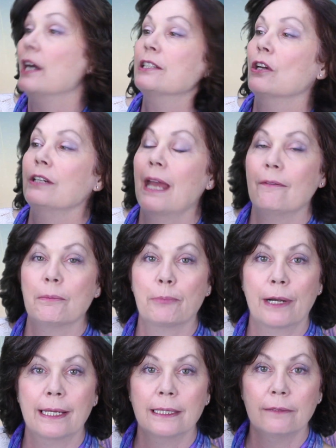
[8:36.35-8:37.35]
I don't have it
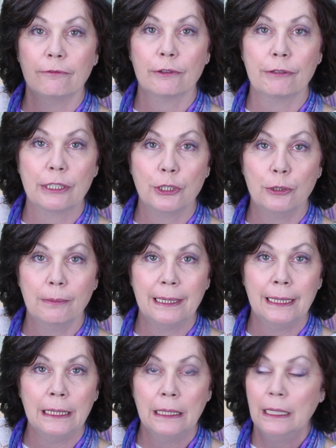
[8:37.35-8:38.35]
branded for Renew
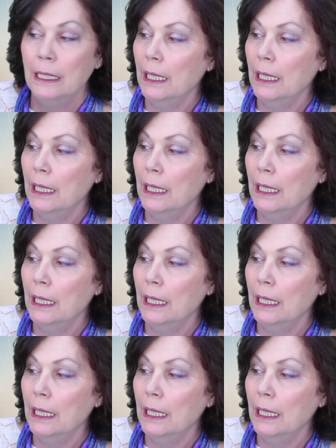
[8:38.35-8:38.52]
Me